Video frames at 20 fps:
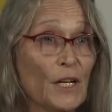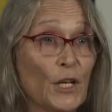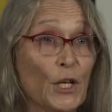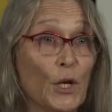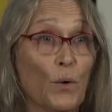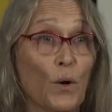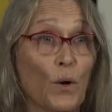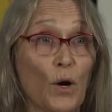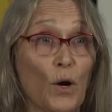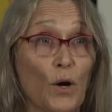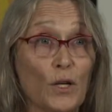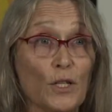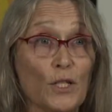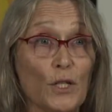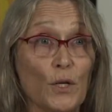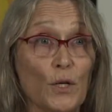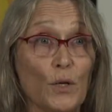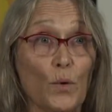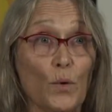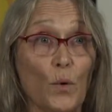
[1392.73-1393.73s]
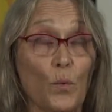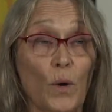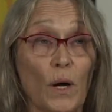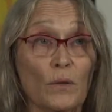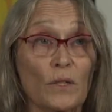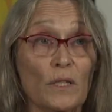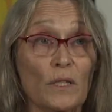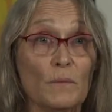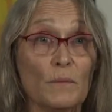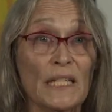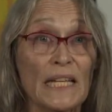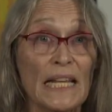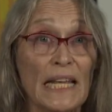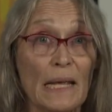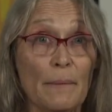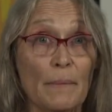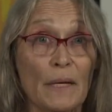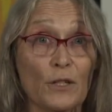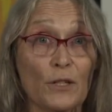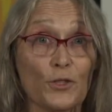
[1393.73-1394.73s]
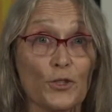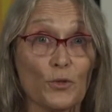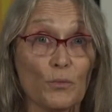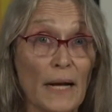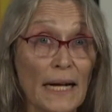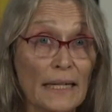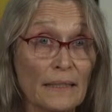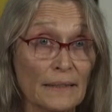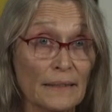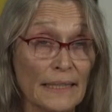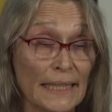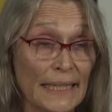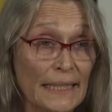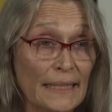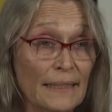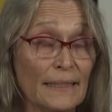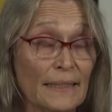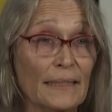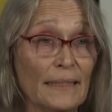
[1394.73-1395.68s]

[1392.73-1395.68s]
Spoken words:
You are also welcome to email directly